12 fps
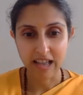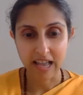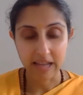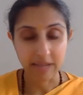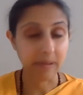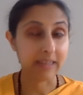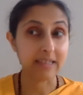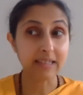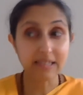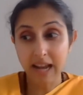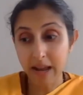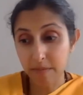And by
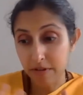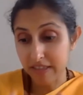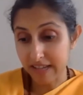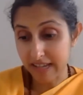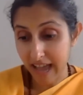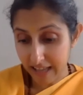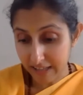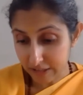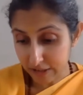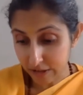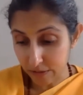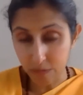this time, when the cat
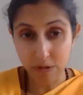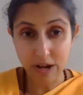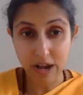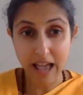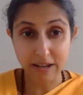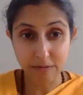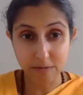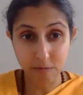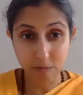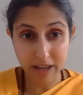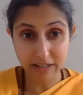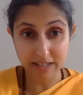
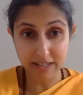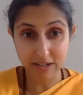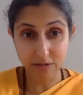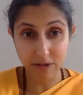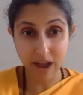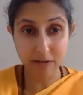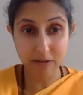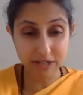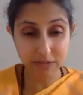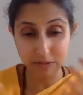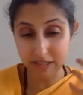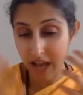went to the ground,
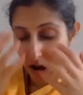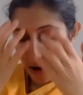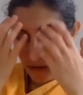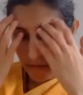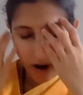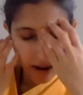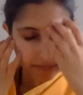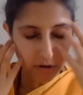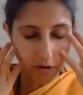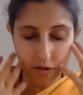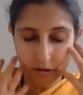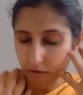it was rubbed
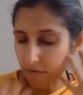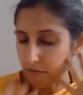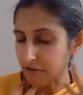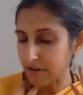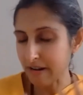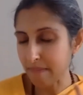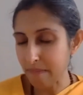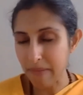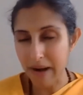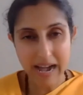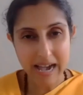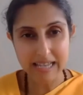all over in
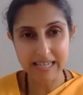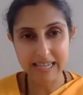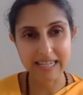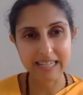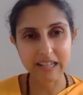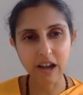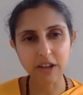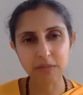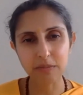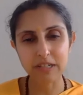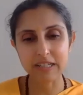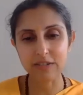mud and it got
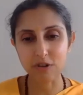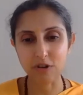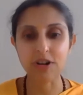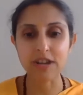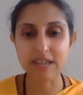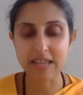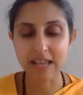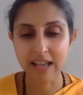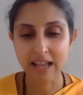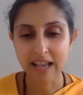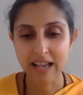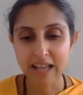pretty dirty.
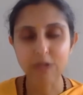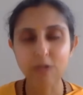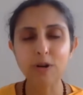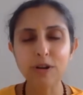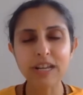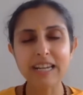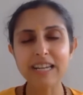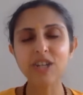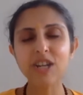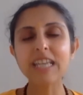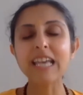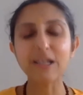And Lord
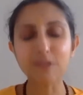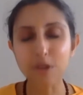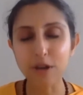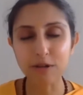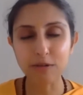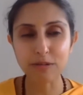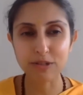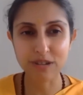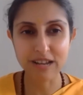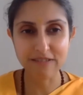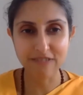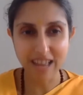Ganesha again thought it was
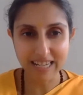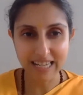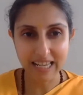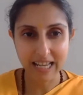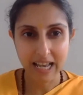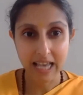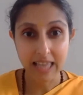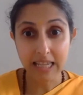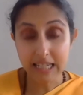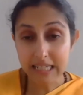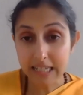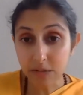really funny. And then
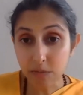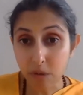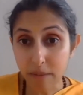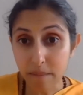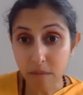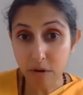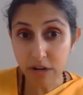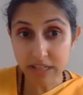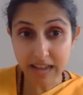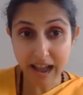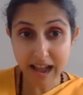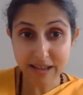he did it one more
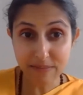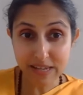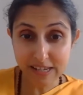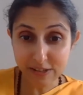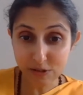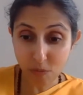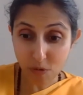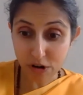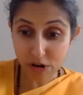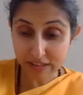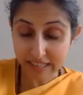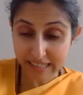time and he
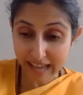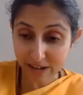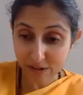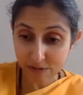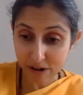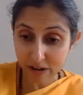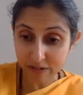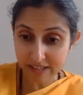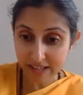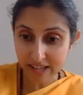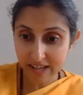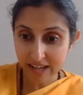twirled the cat around and
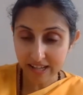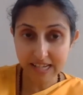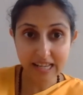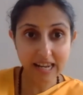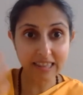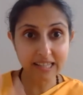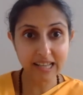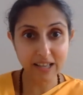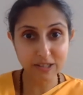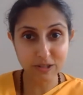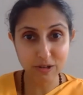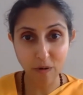he let the
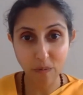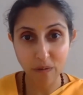cat go.